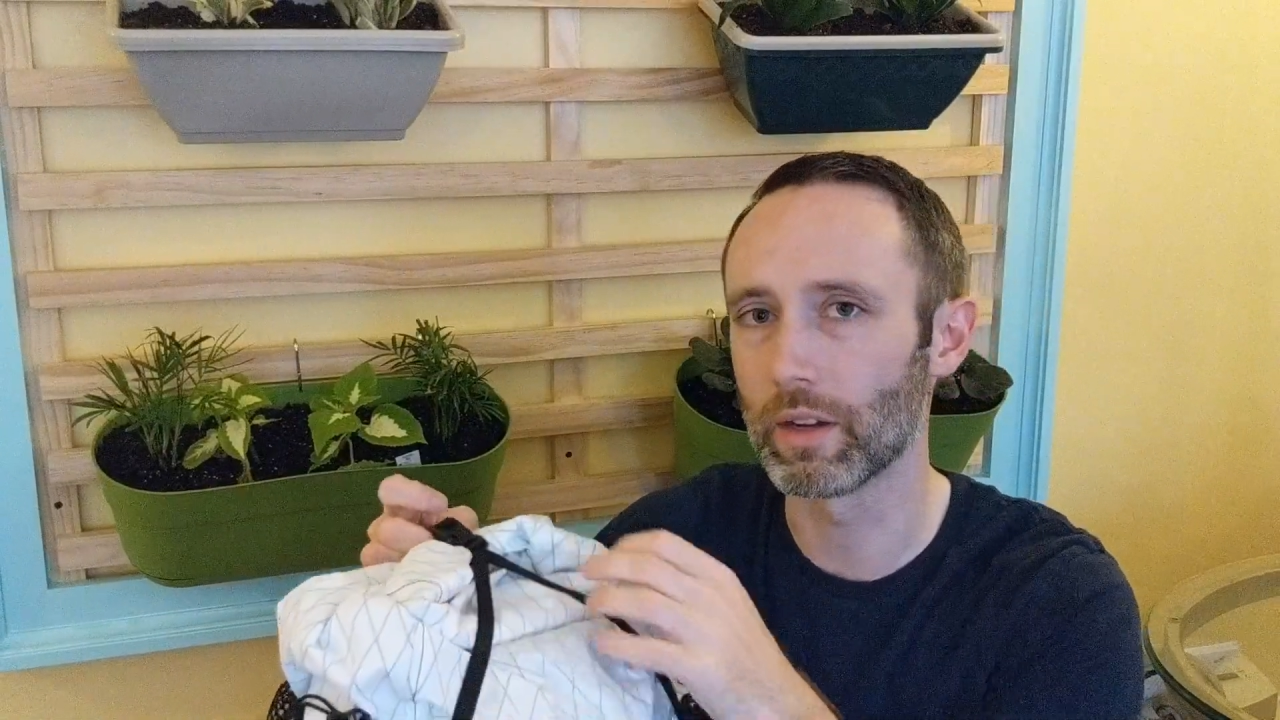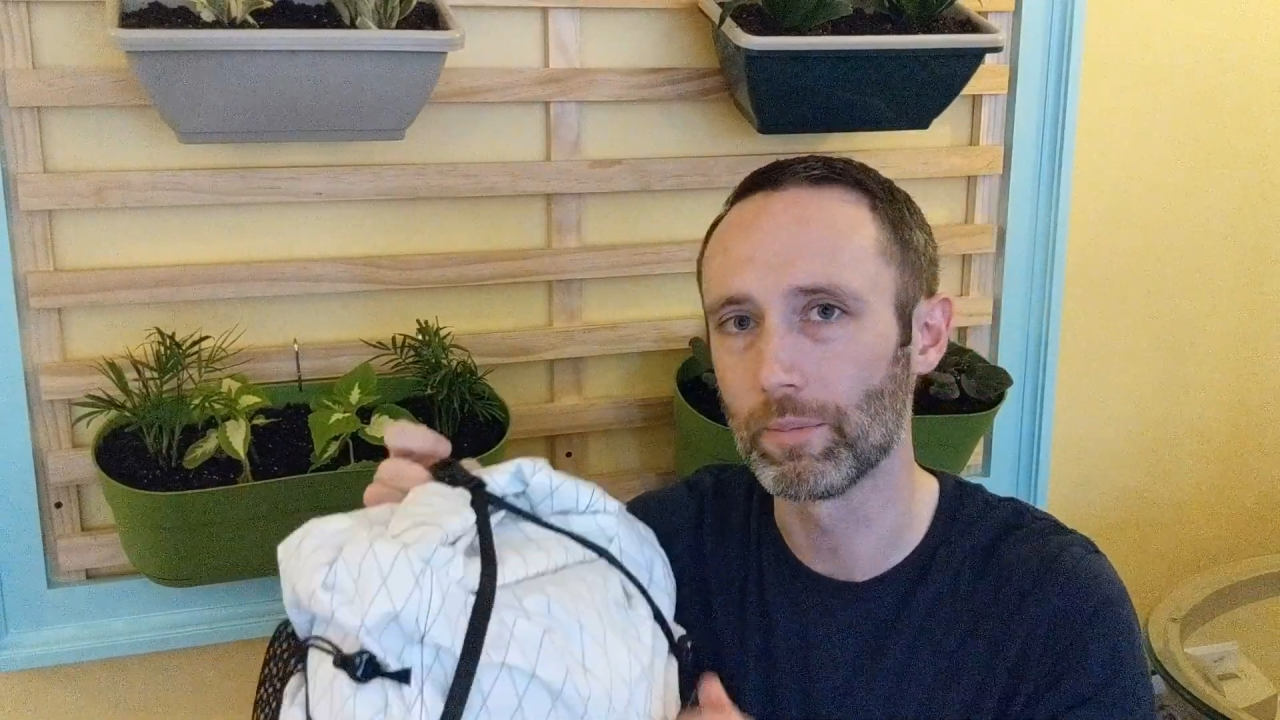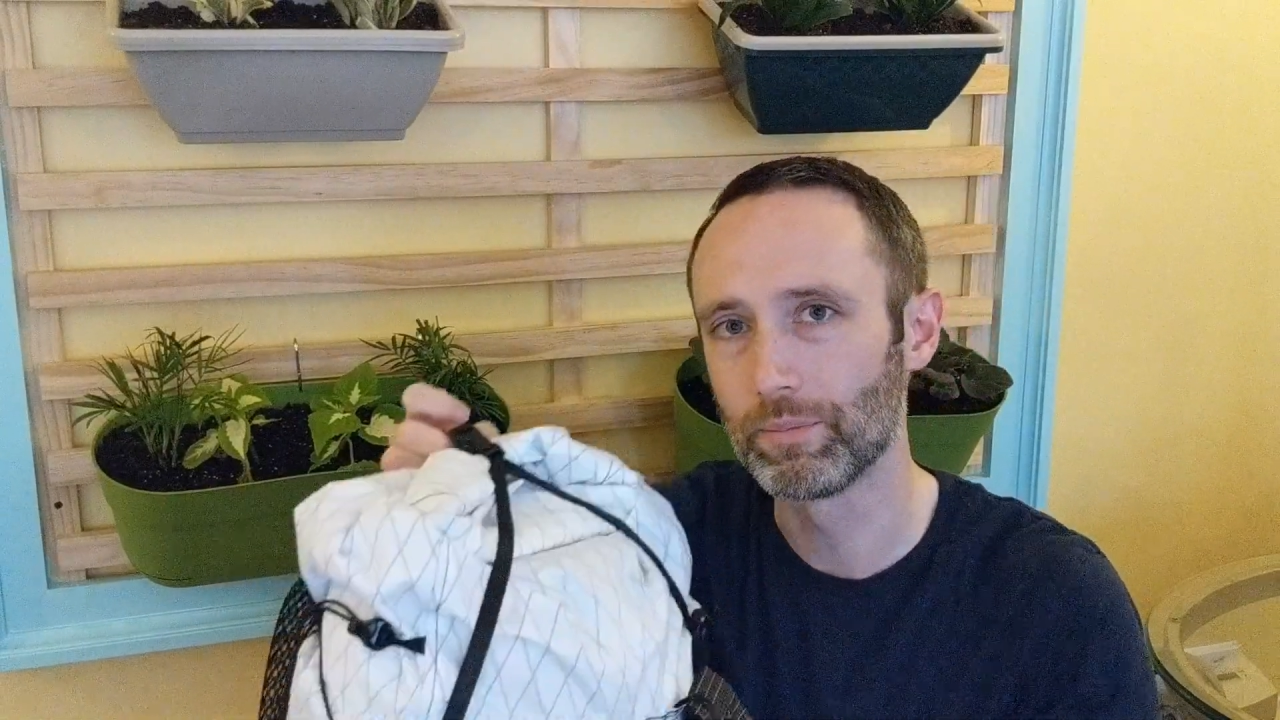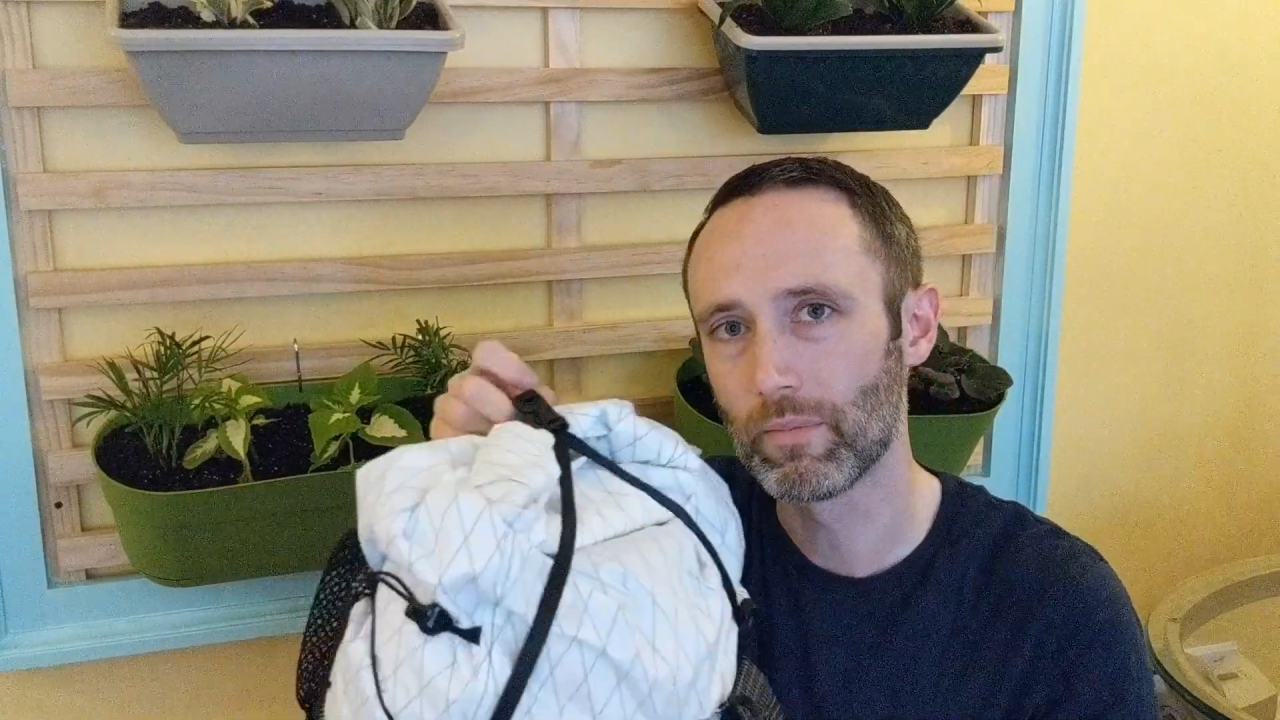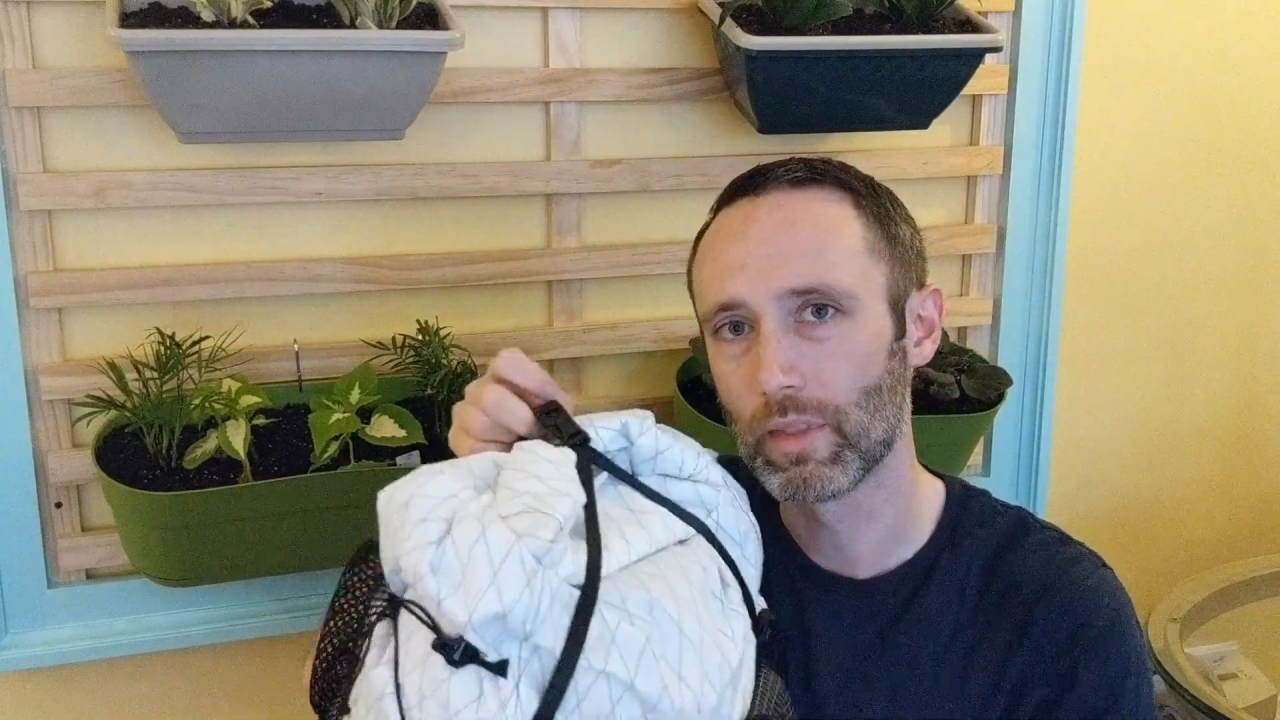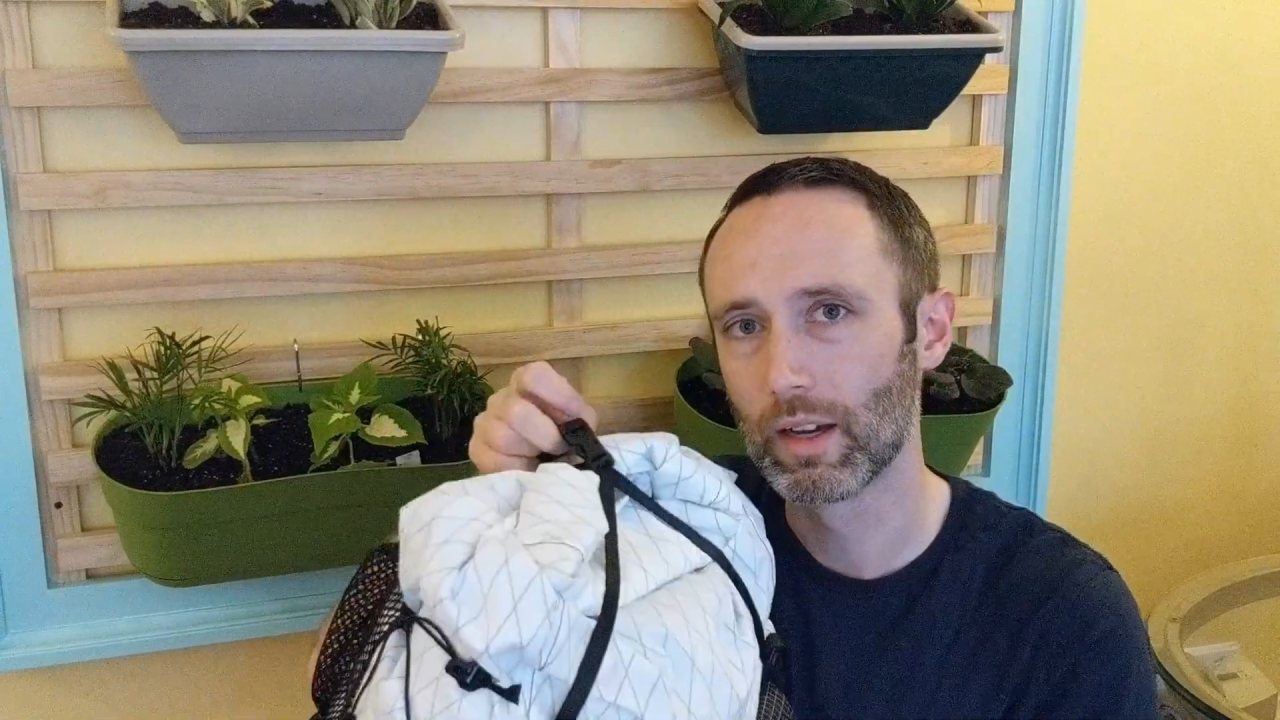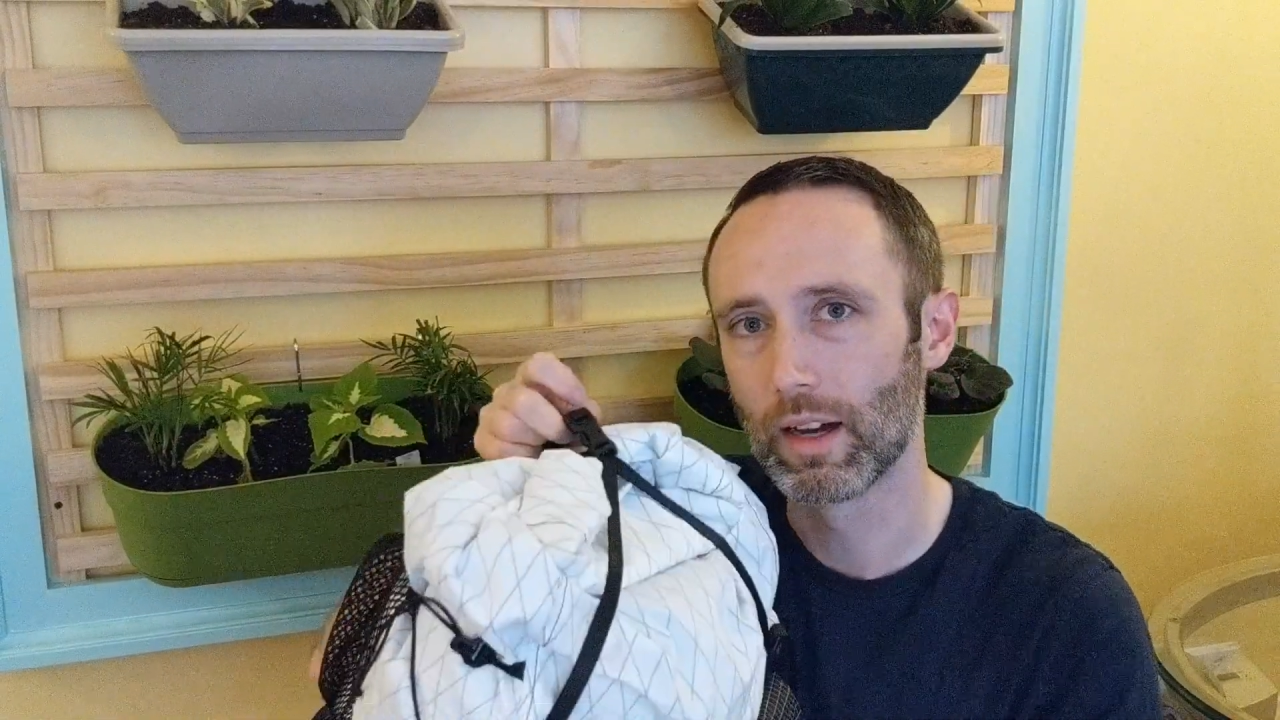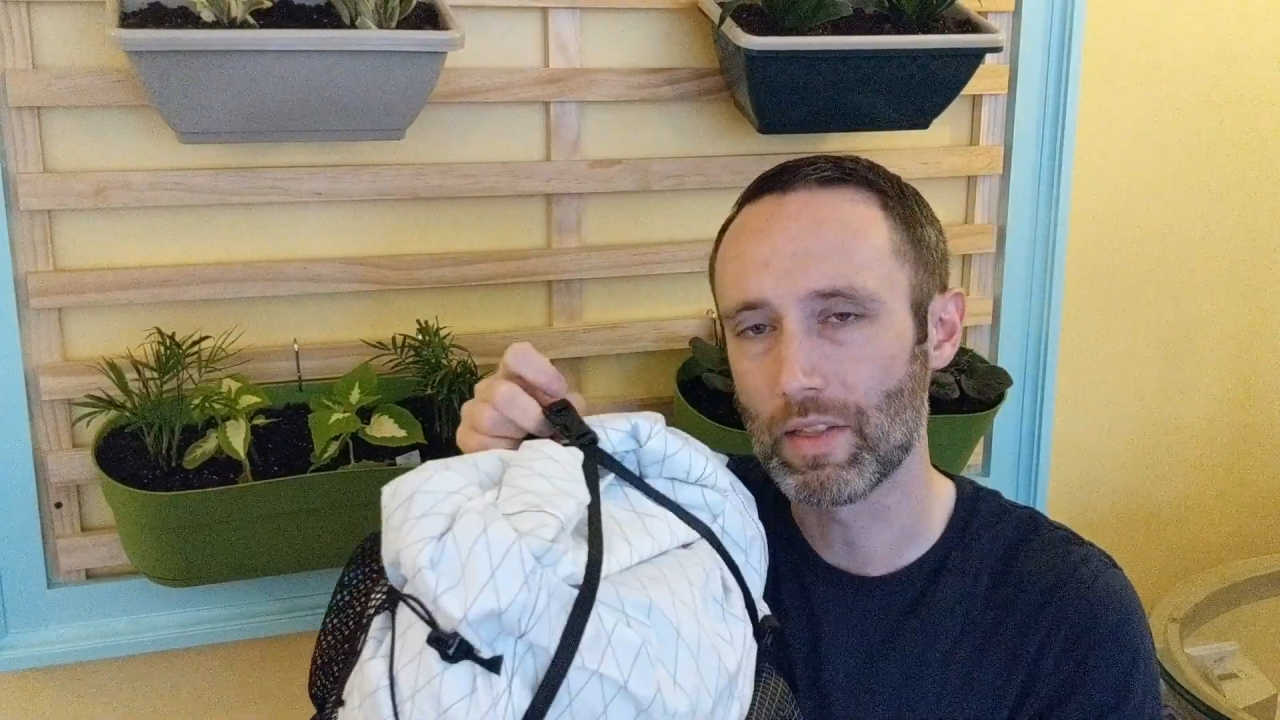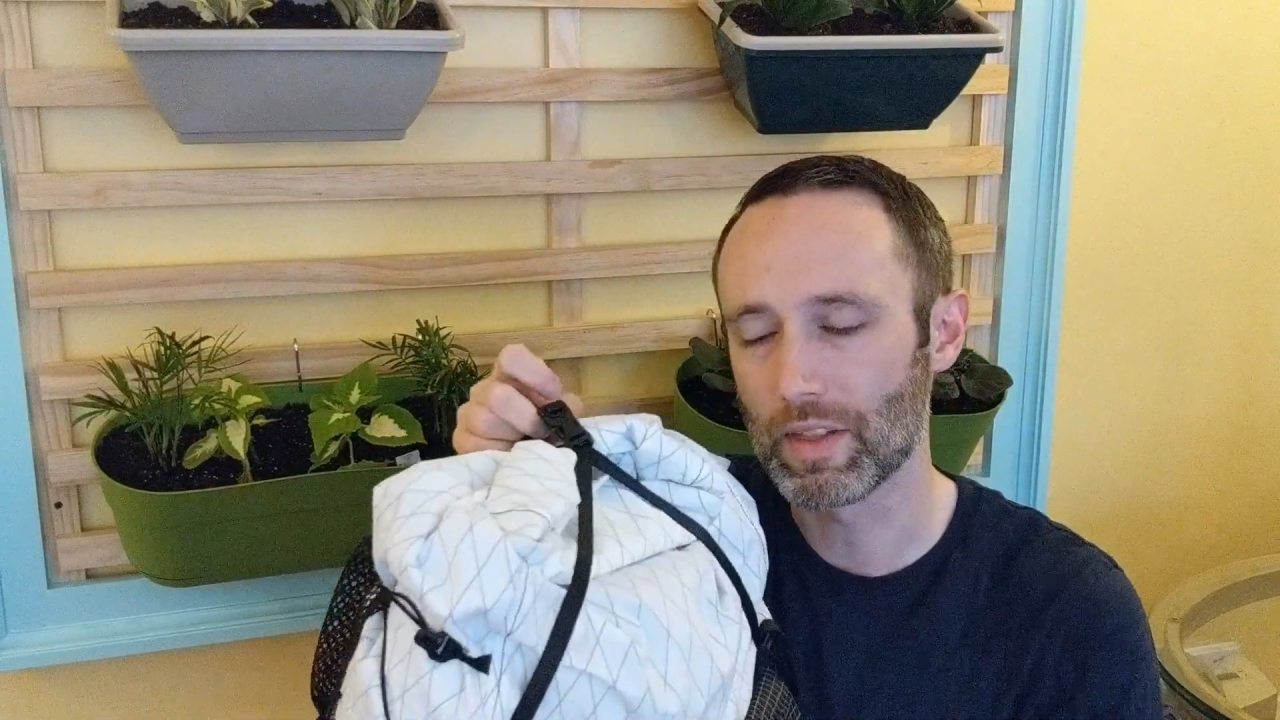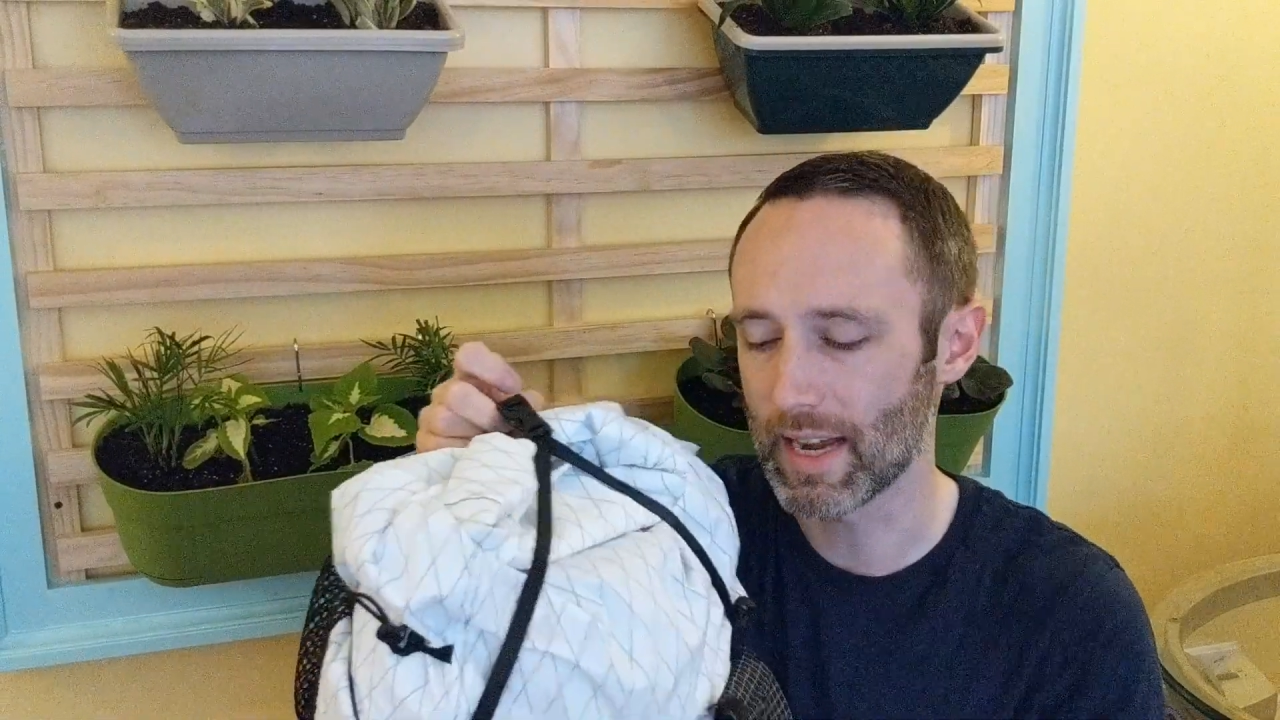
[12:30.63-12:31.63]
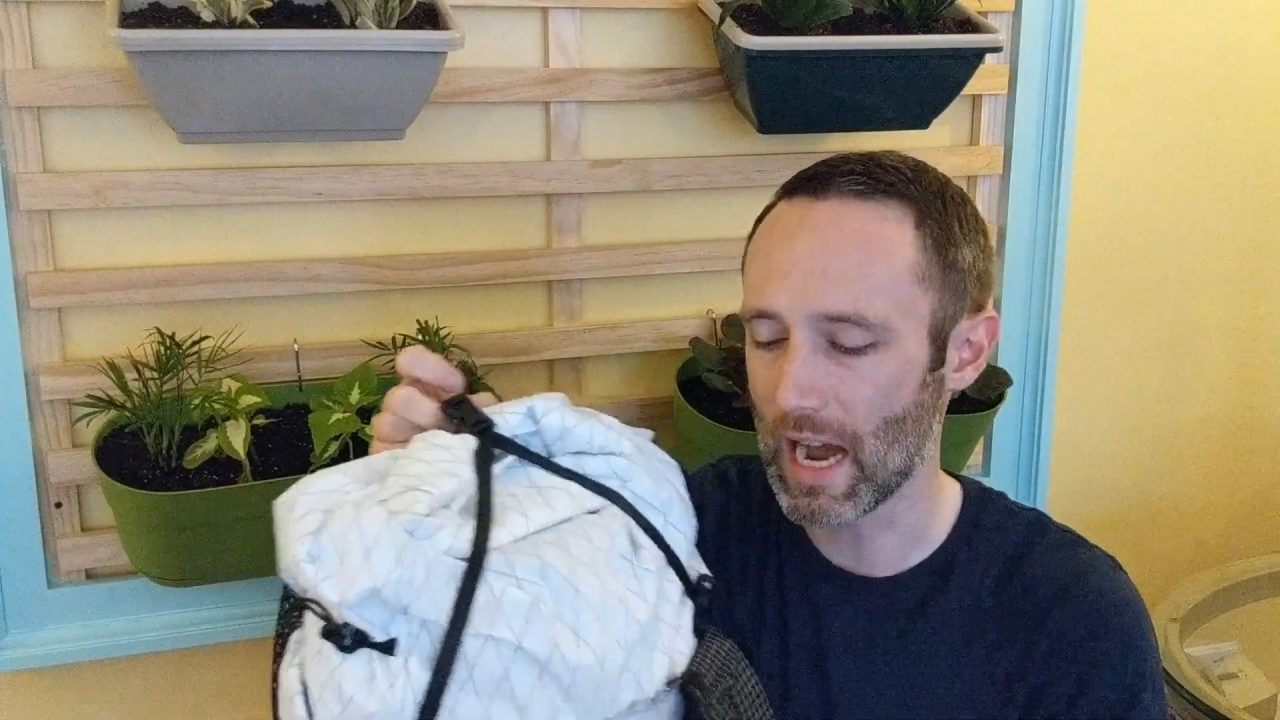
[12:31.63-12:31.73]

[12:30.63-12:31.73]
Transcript: the